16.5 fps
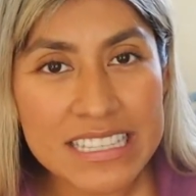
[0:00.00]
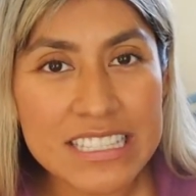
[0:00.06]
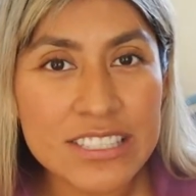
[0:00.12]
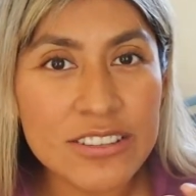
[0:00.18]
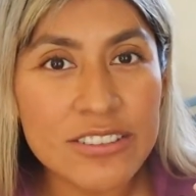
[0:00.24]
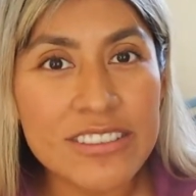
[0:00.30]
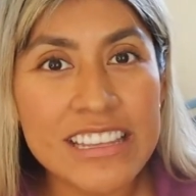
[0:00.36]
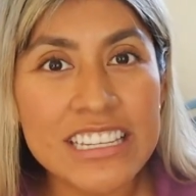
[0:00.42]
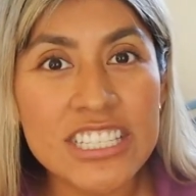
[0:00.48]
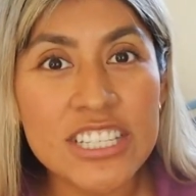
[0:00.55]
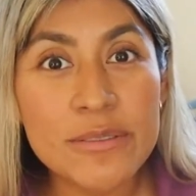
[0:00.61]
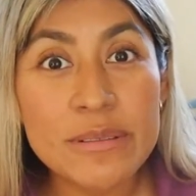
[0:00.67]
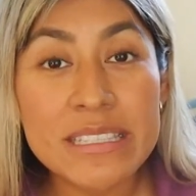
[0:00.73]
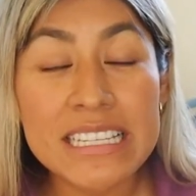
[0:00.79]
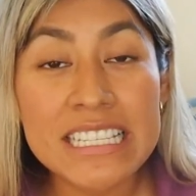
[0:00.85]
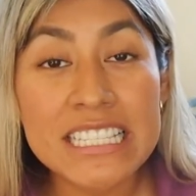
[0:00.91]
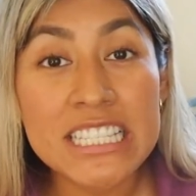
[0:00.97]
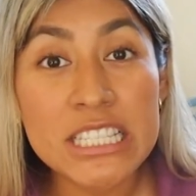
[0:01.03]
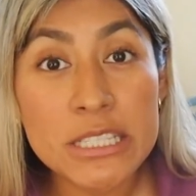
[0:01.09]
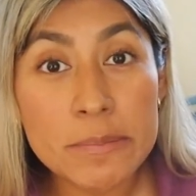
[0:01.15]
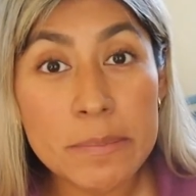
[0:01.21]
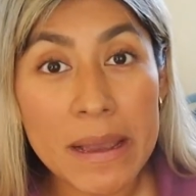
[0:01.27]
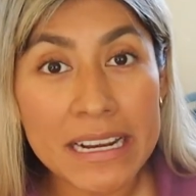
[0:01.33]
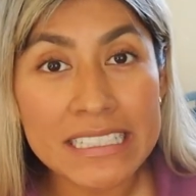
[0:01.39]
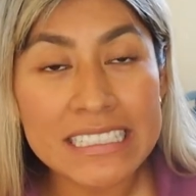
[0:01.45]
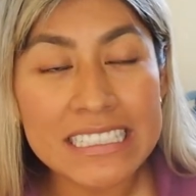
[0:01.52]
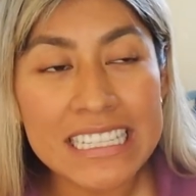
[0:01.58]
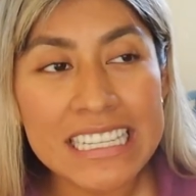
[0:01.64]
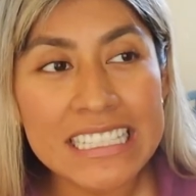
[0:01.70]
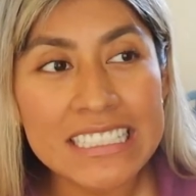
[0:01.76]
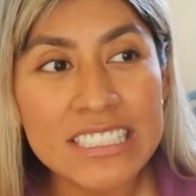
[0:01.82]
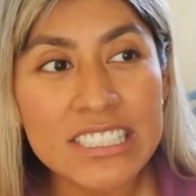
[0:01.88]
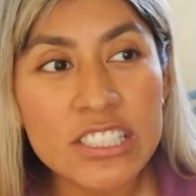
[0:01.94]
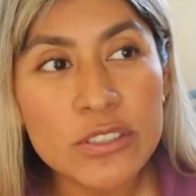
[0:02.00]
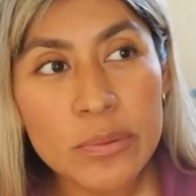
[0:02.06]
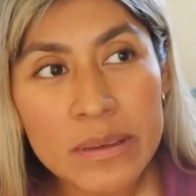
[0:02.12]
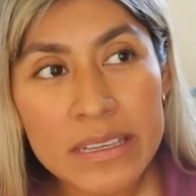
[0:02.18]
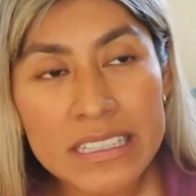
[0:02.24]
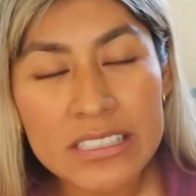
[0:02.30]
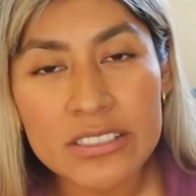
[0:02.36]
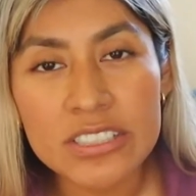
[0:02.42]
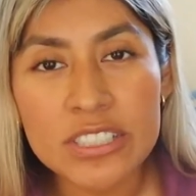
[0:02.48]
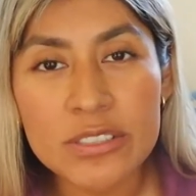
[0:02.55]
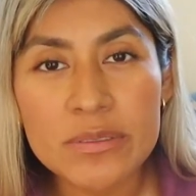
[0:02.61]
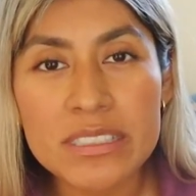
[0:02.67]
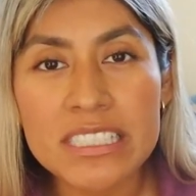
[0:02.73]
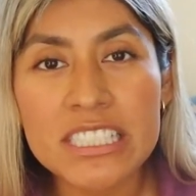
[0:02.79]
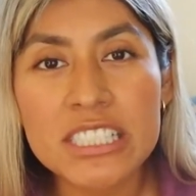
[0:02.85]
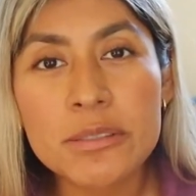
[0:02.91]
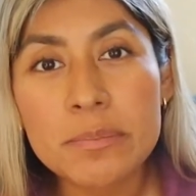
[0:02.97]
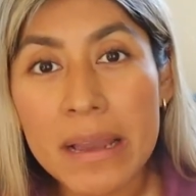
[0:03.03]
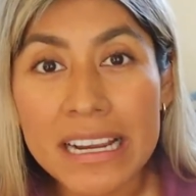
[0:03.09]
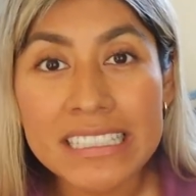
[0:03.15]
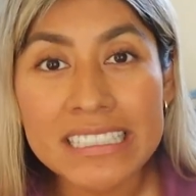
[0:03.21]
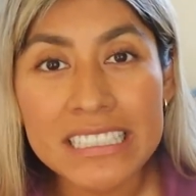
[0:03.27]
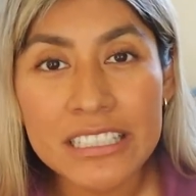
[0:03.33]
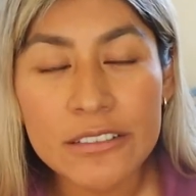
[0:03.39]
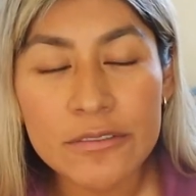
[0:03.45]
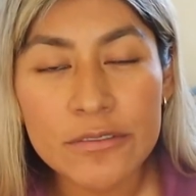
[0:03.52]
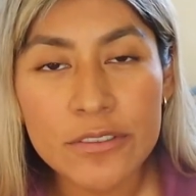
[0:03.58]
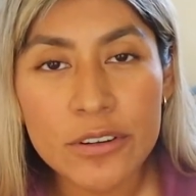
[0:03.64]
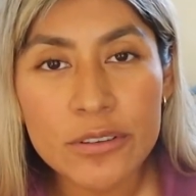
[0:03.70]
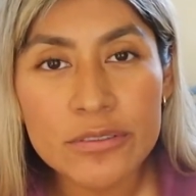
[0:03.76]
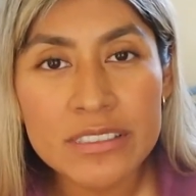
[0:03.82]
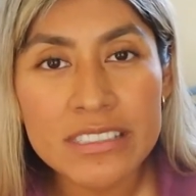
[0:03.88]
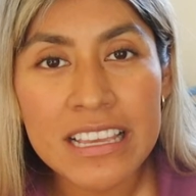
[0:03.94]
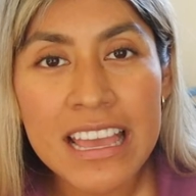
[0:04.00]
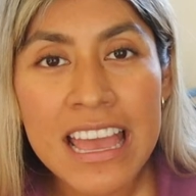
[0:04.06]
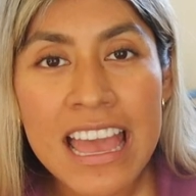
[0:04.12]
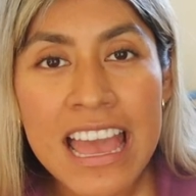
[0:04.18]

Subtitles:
and so then she was expecting sweets, or she was expecting fruits.